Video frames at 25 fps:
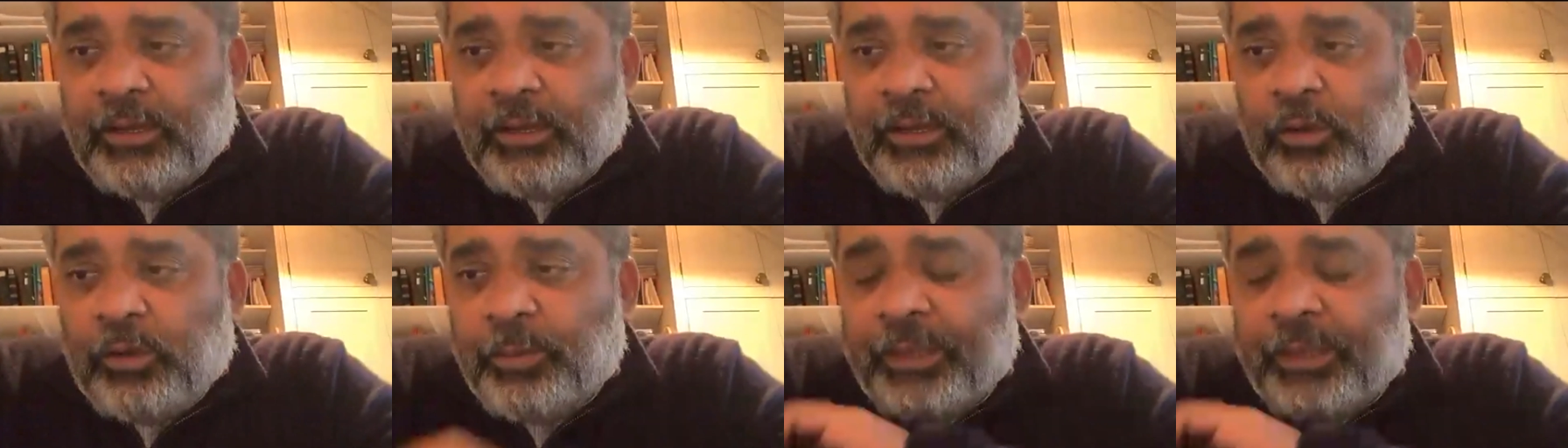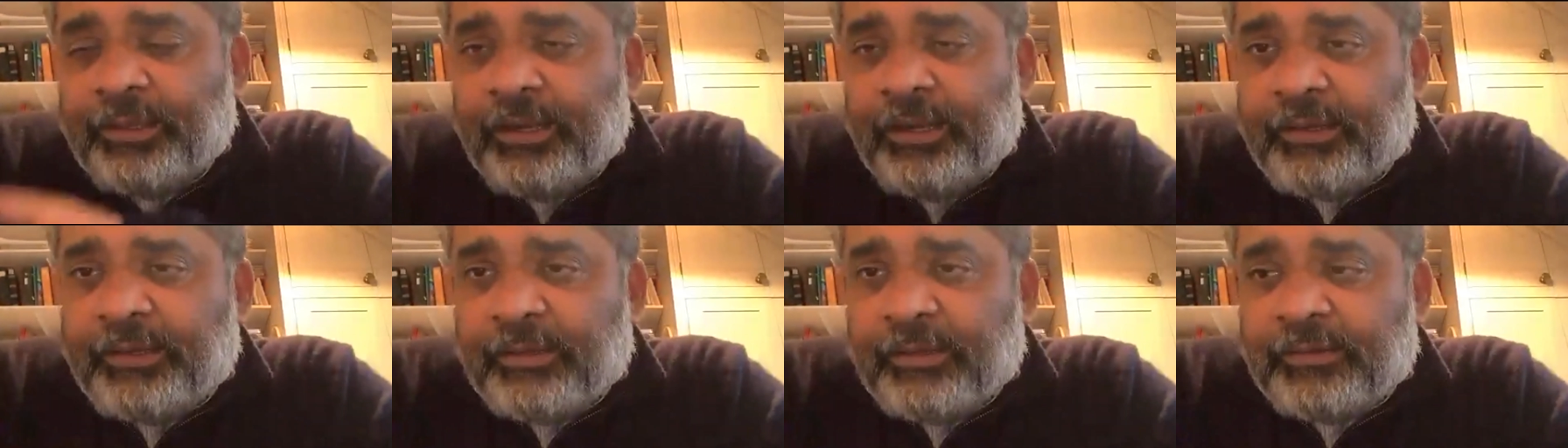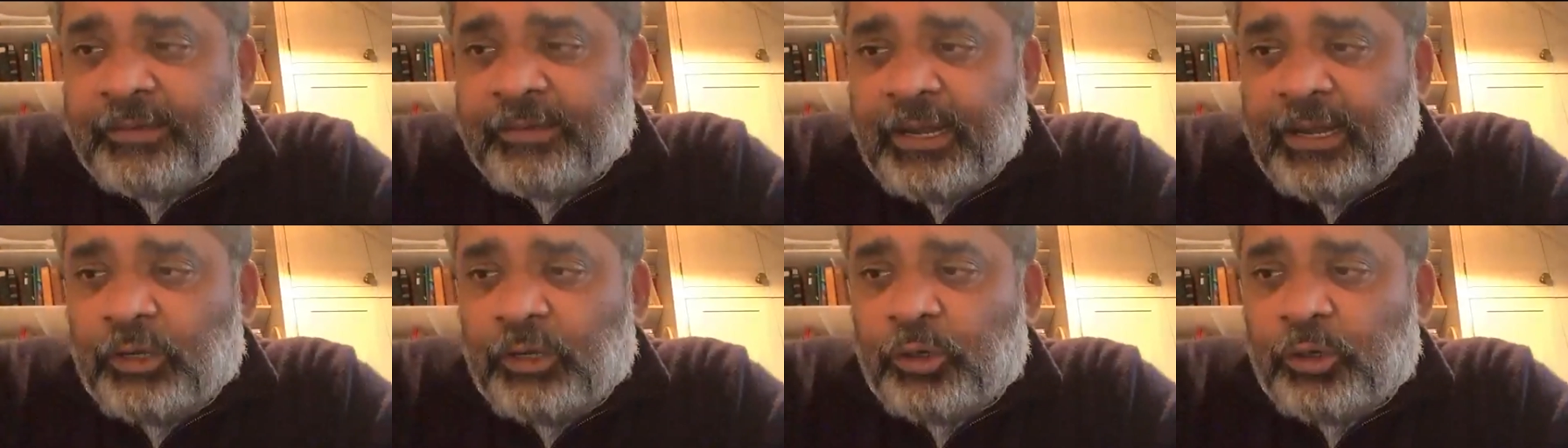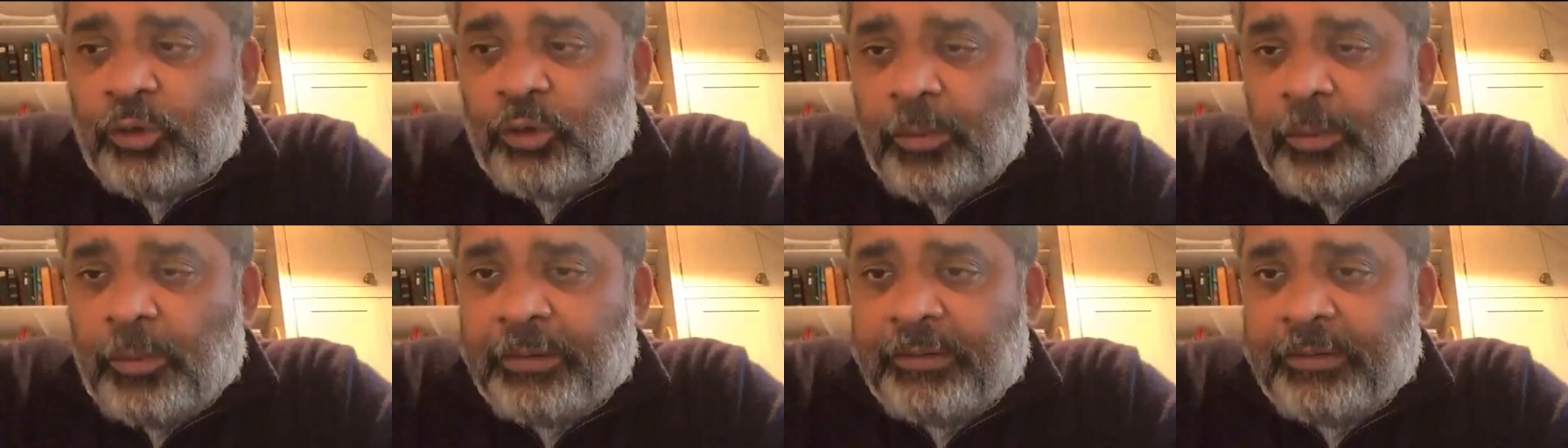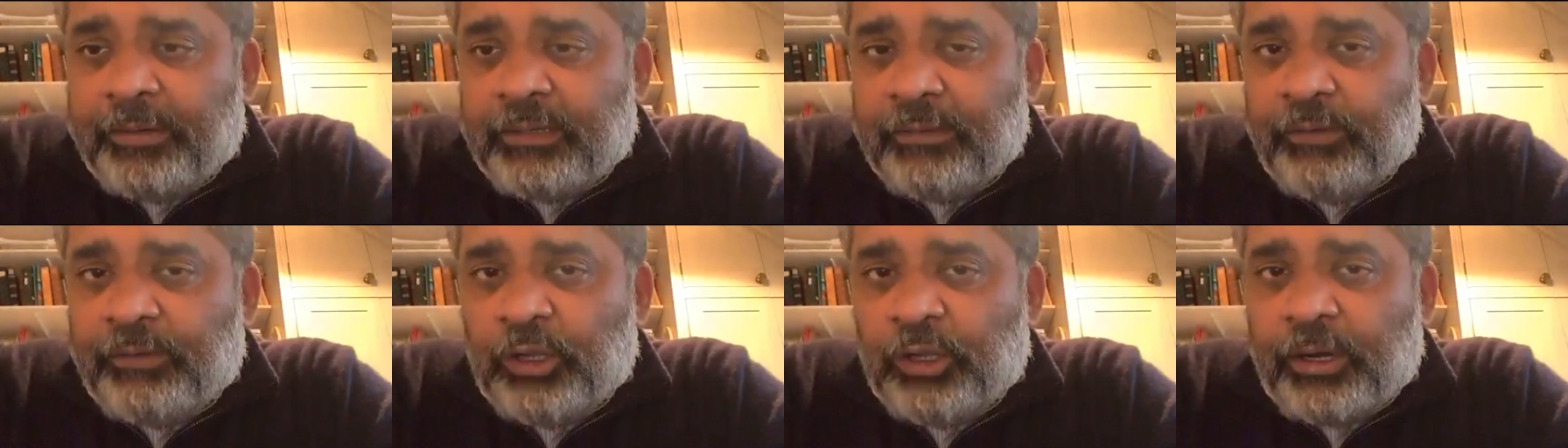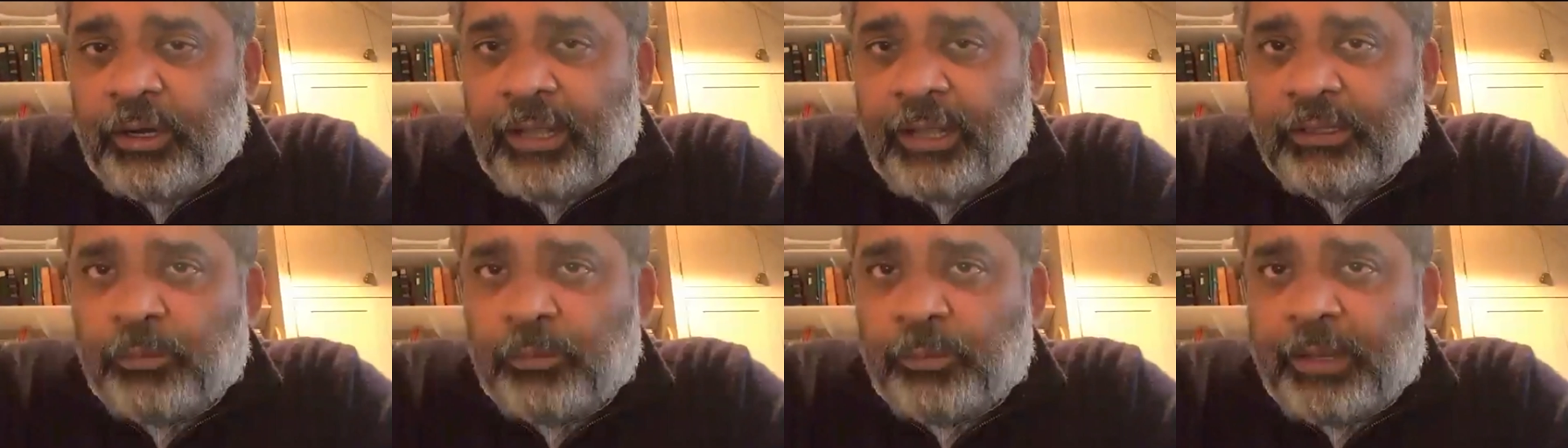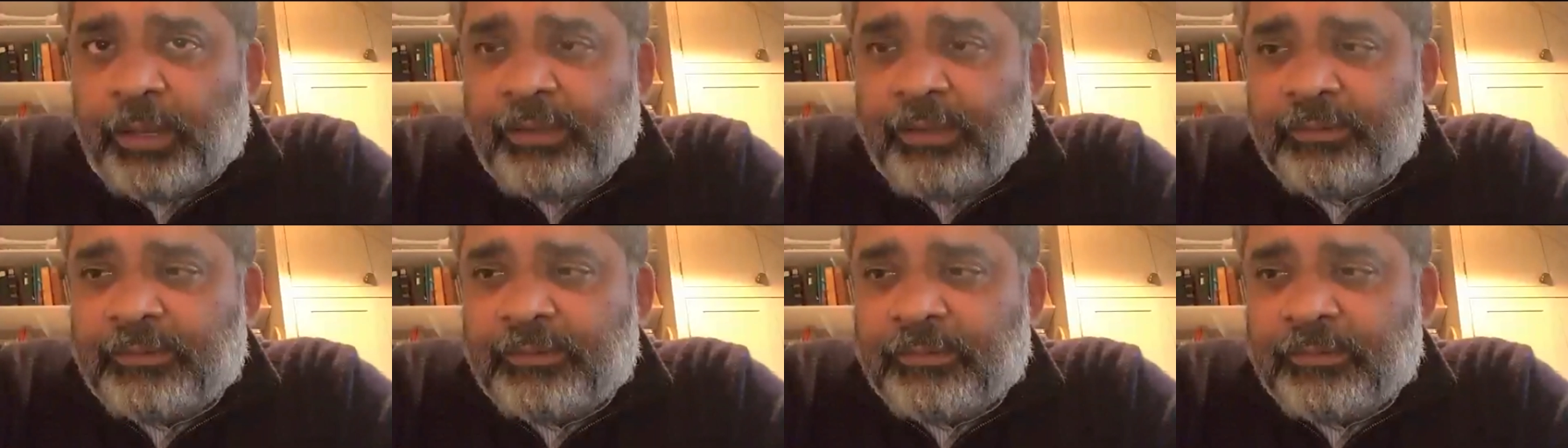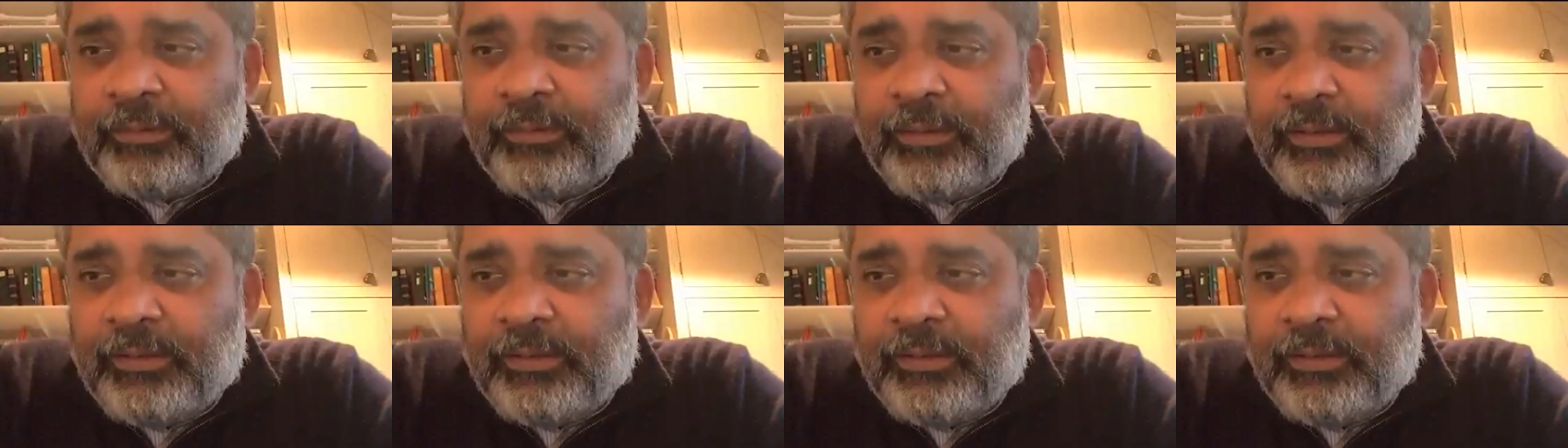whether it is done cooperatively or otherwise,